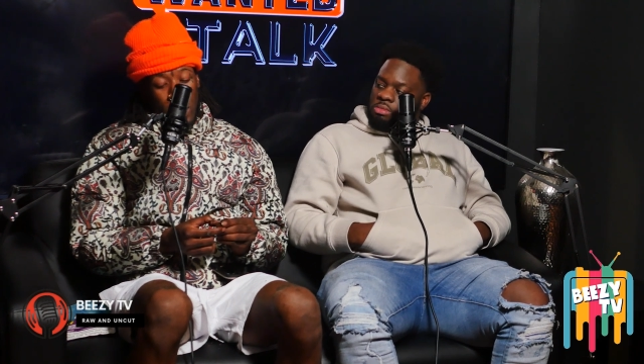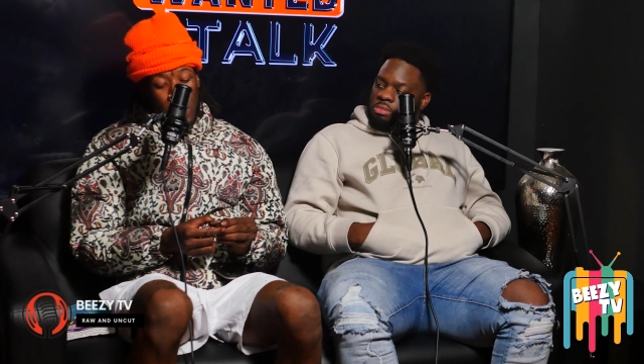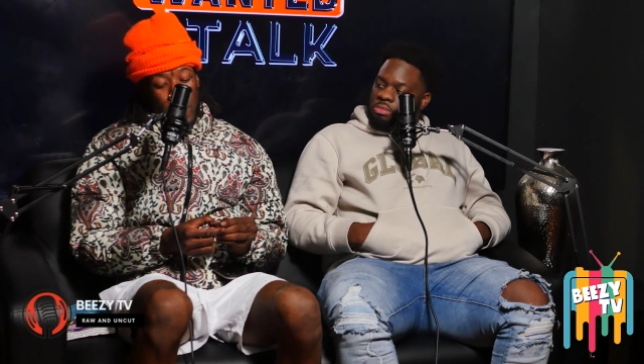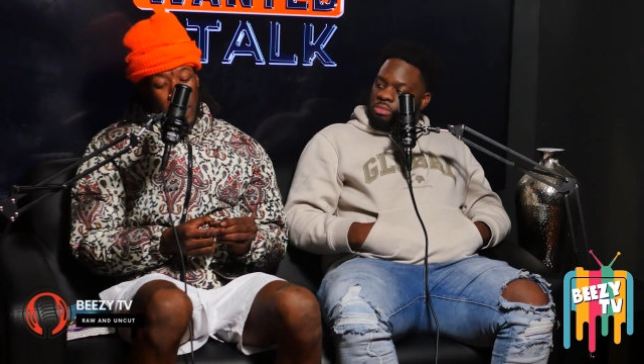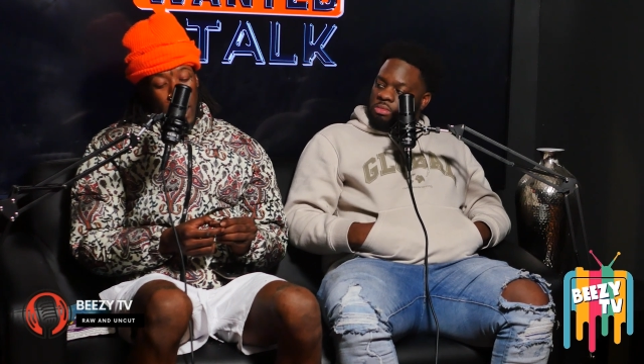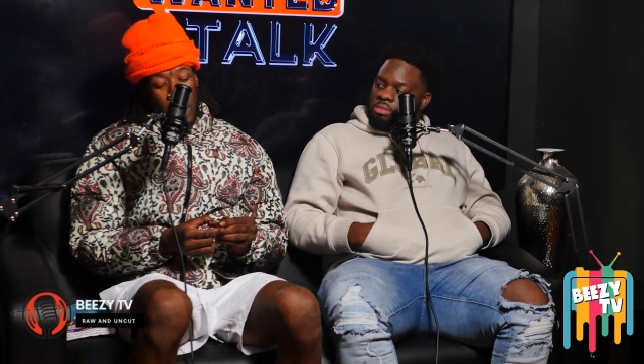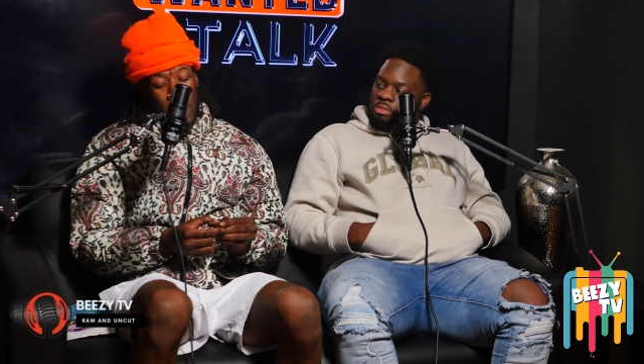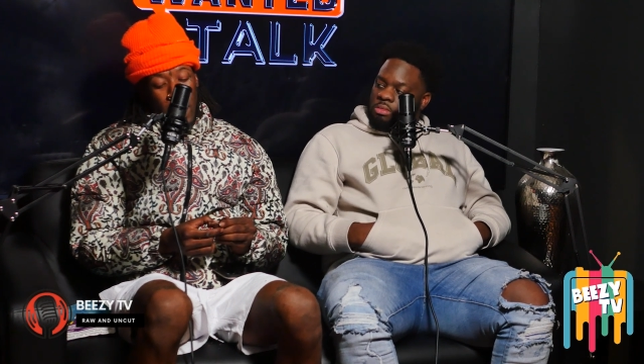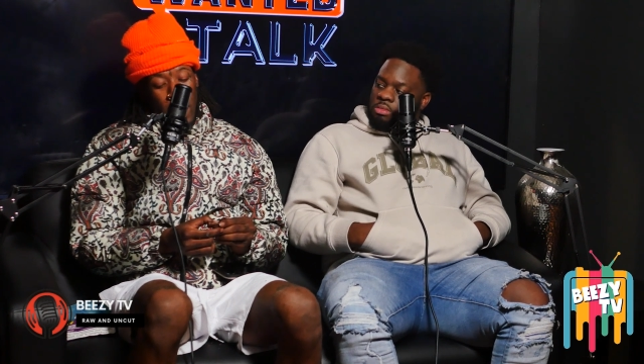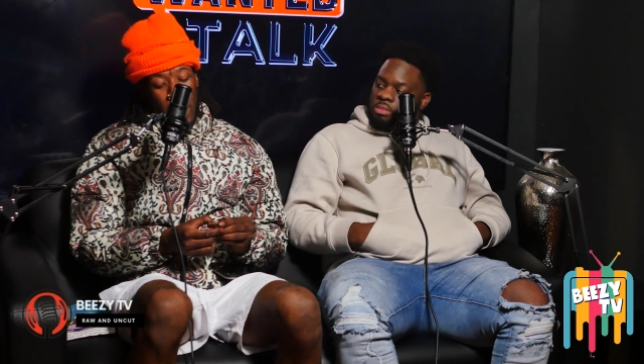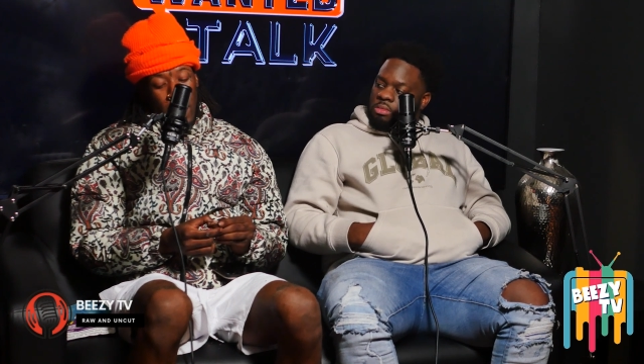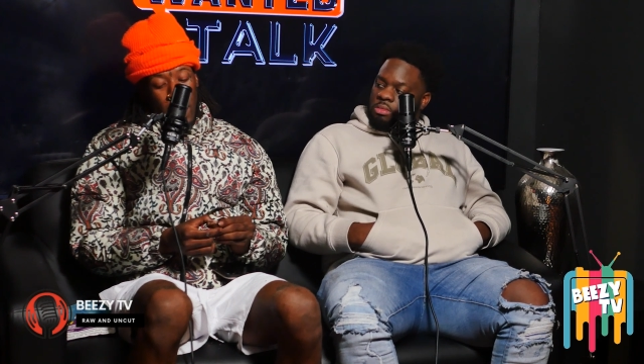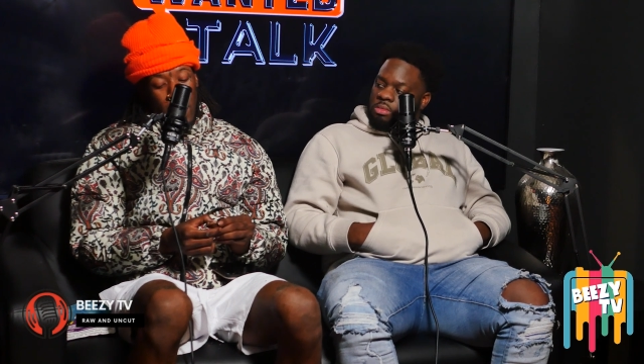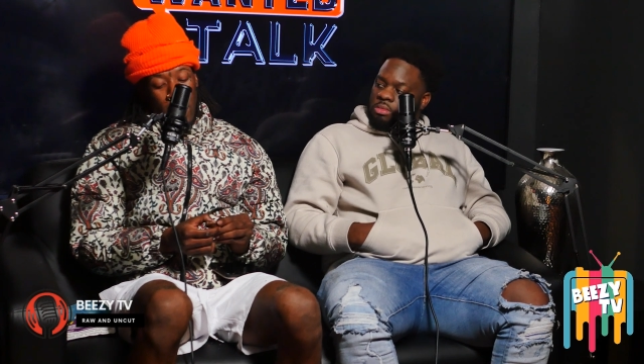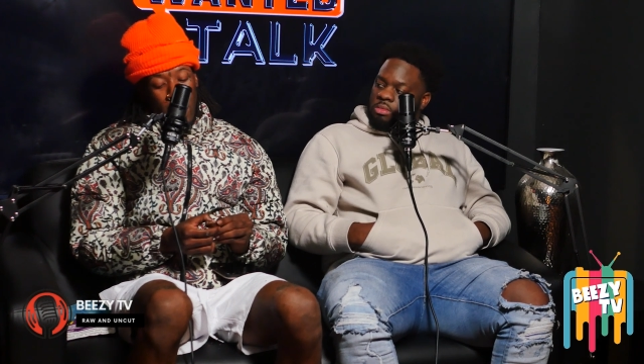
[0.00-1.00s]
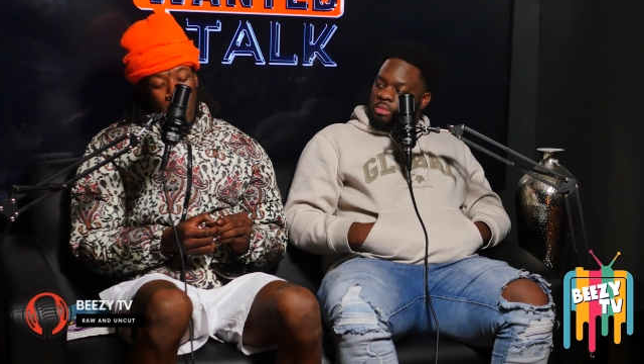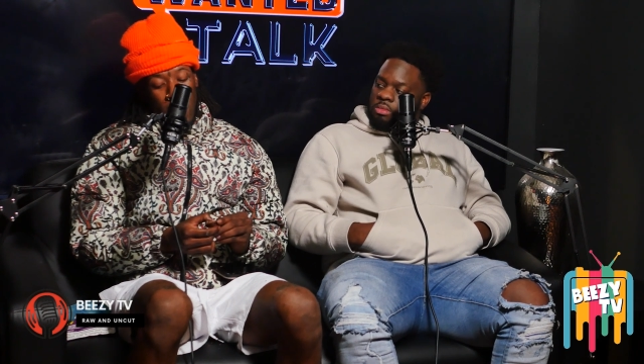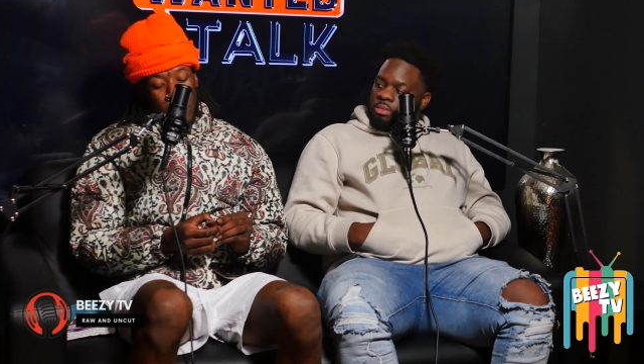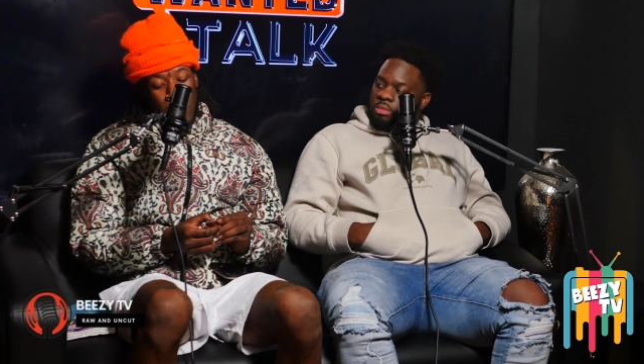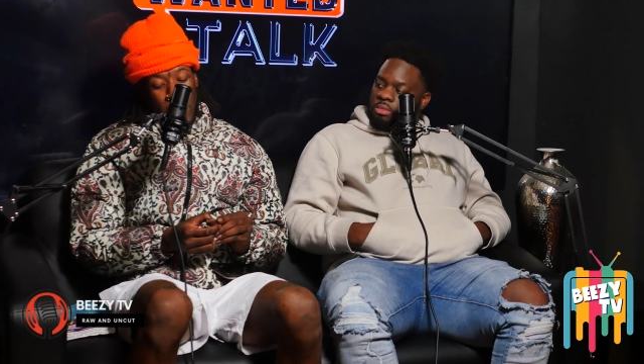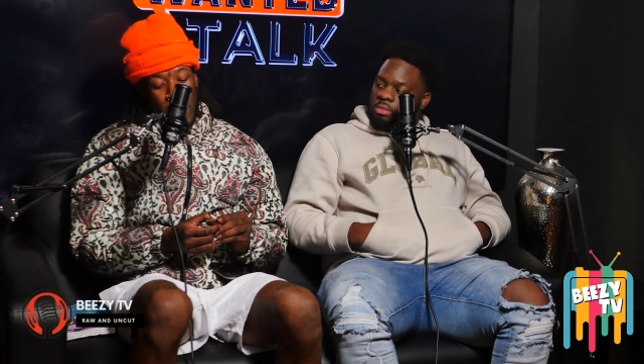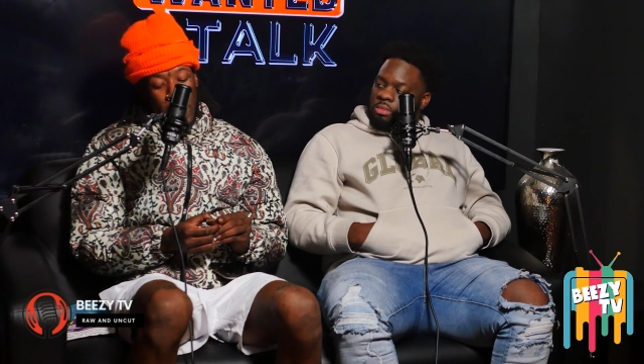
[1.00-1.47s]
probably like a
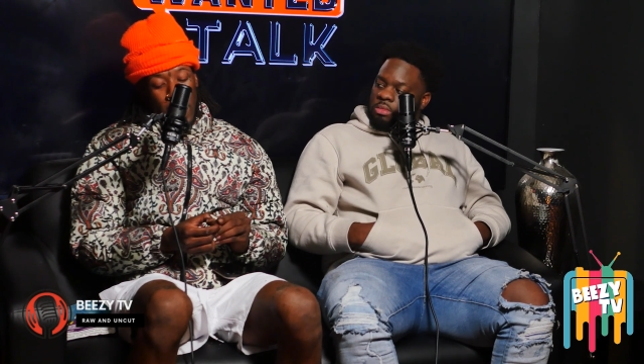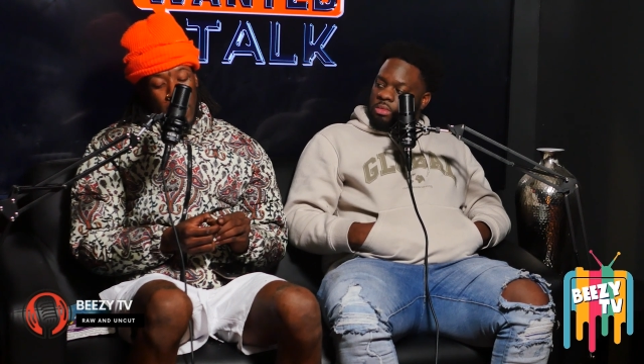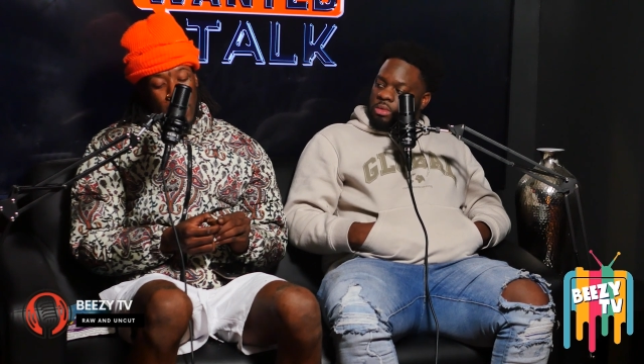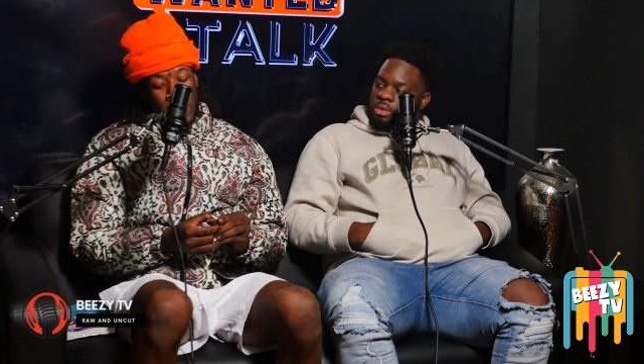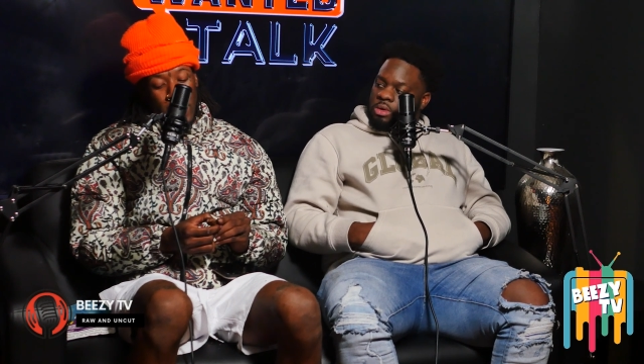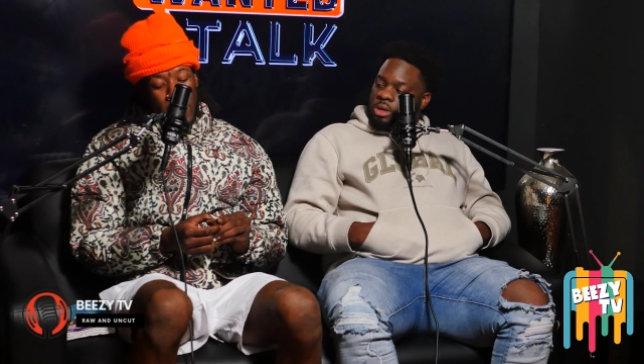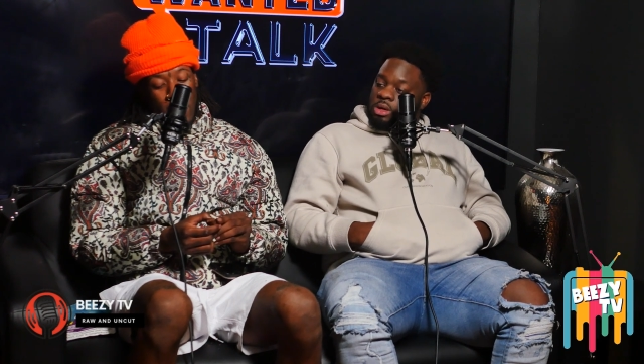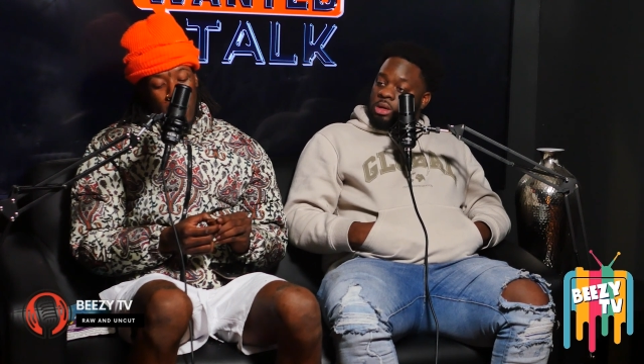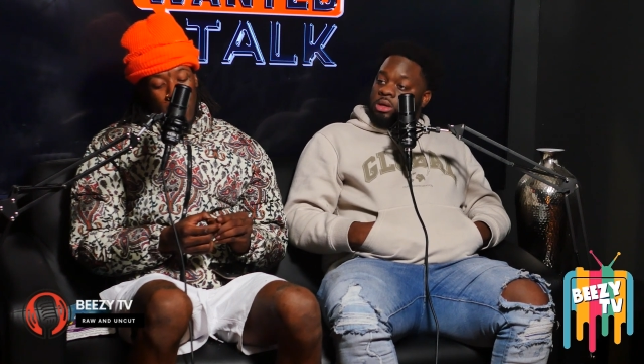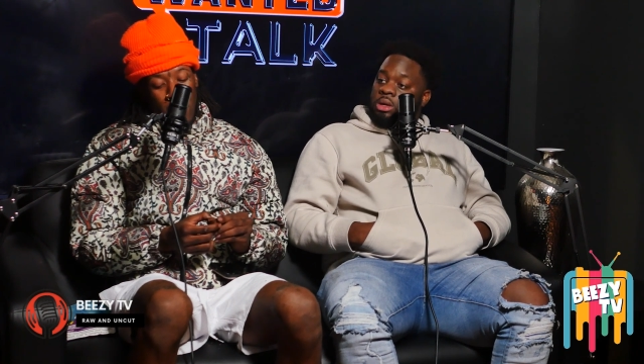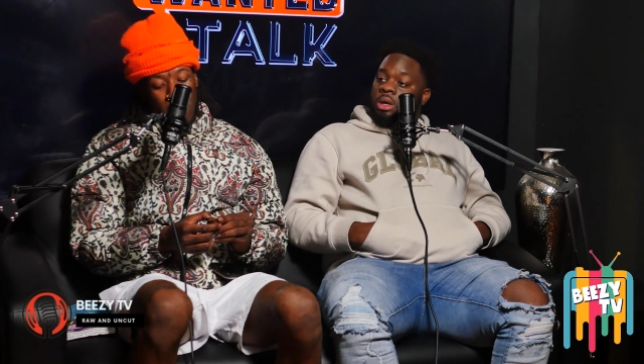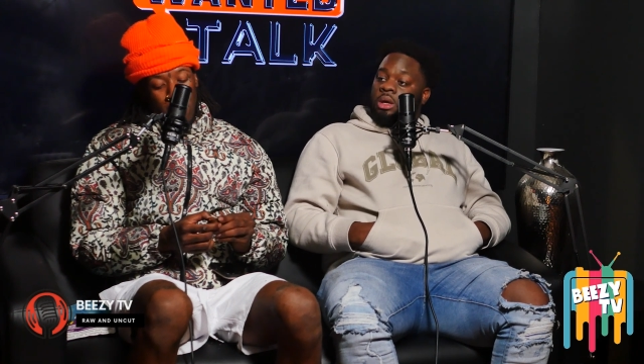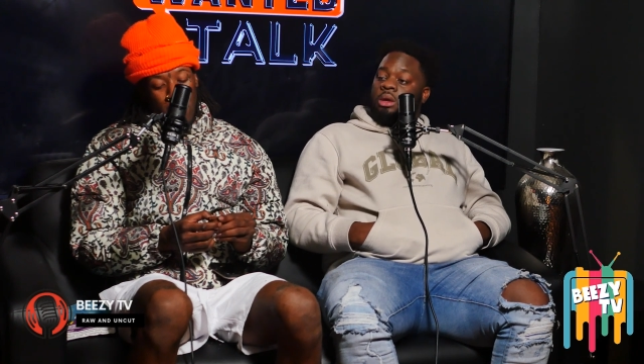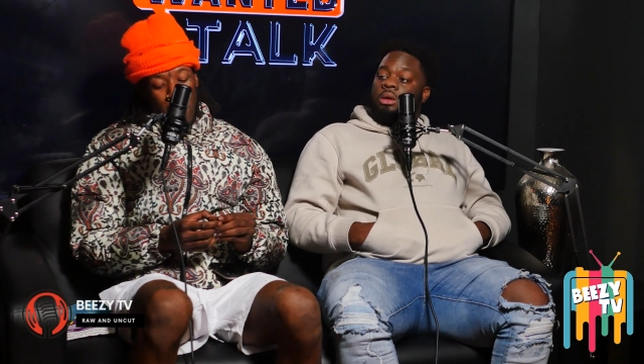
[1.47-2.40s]
couple days, like a Damn.